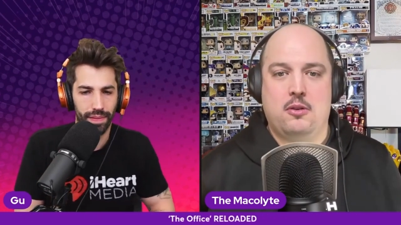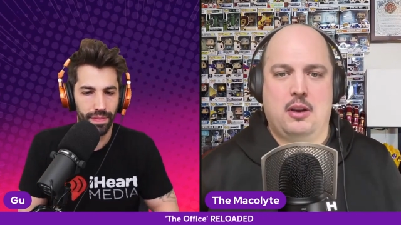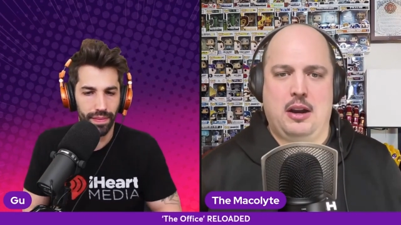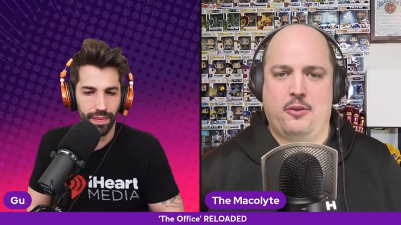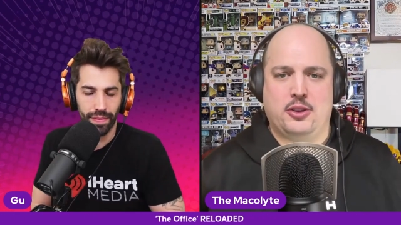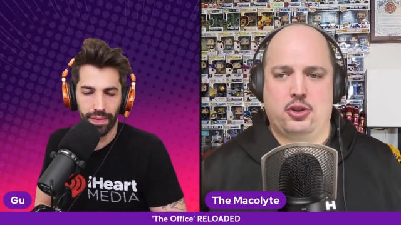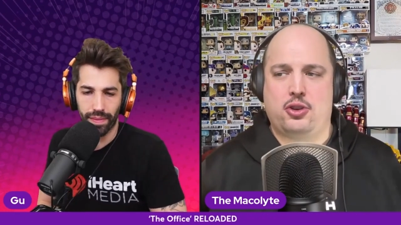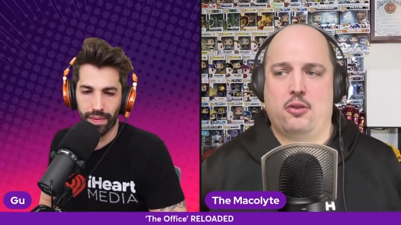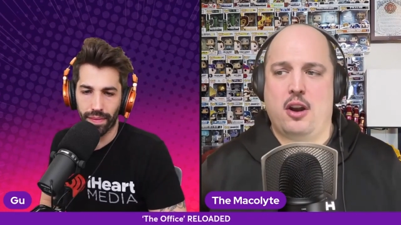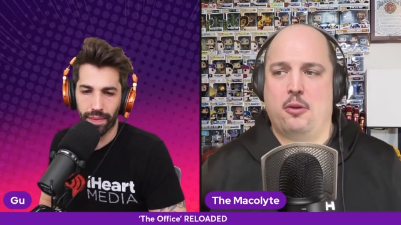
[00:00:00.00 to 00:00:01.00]
Speaker 1: don't know if he's a
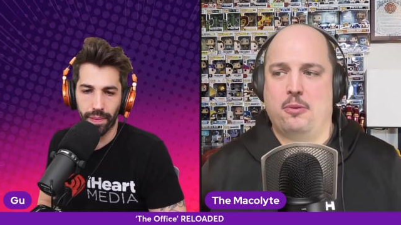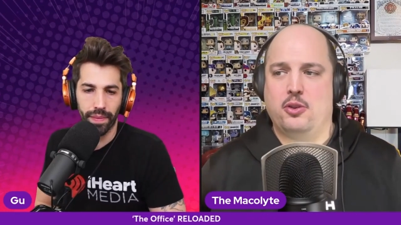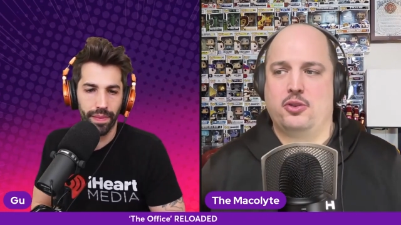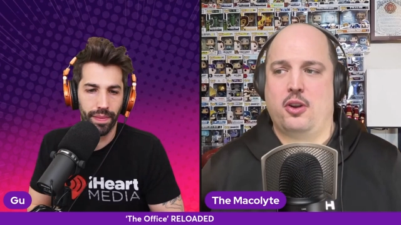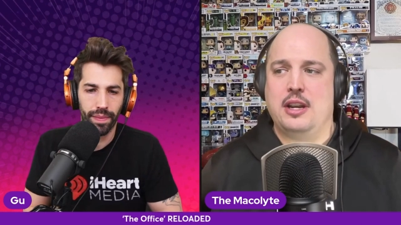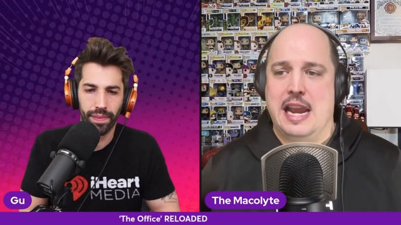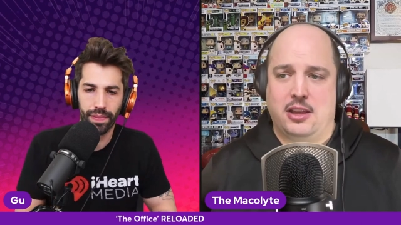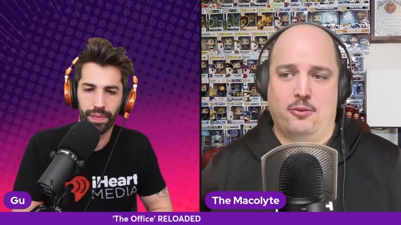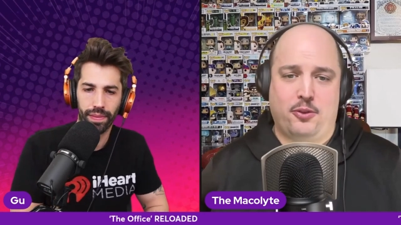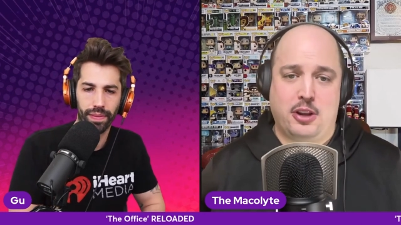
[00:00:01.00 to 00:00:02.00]
showrunner or producer on Nathan
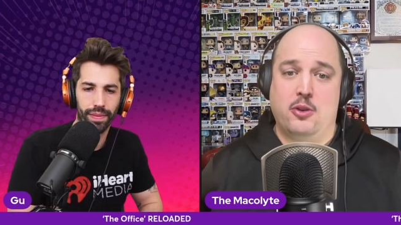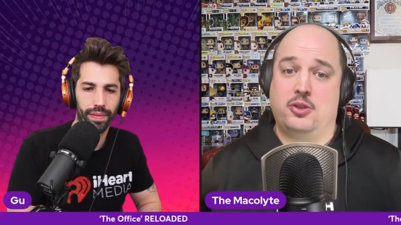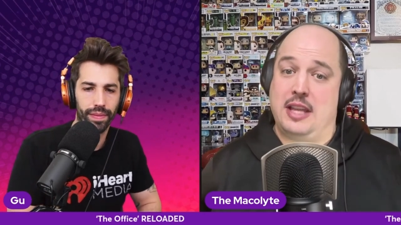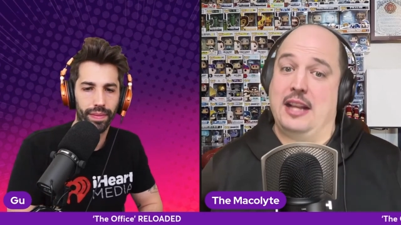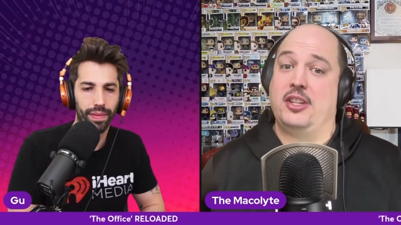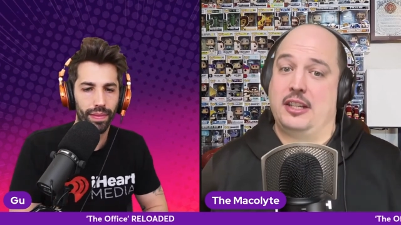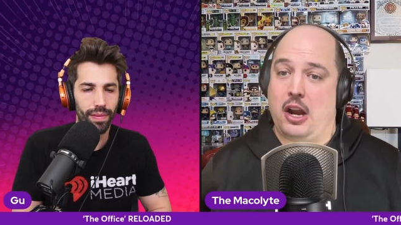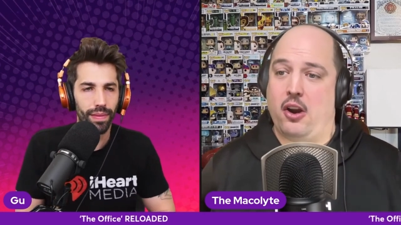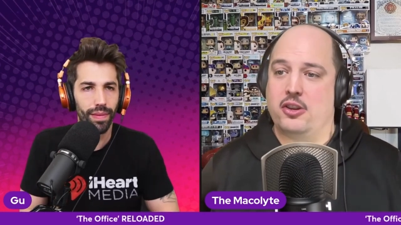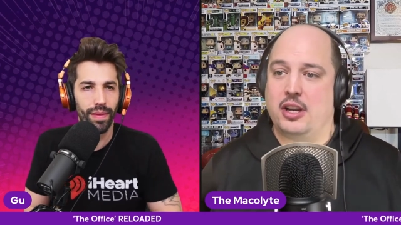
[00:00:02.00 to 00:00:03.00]
for You. So that's
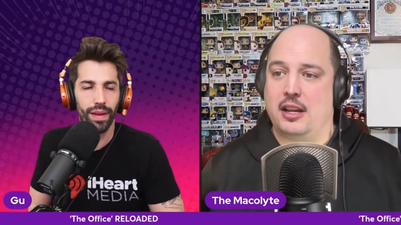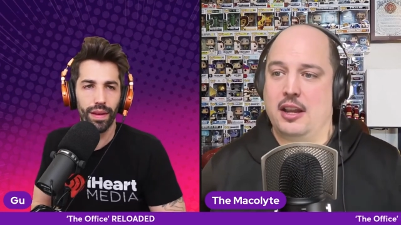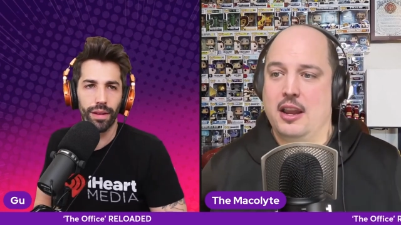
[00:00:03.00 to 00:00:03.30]
encouraging.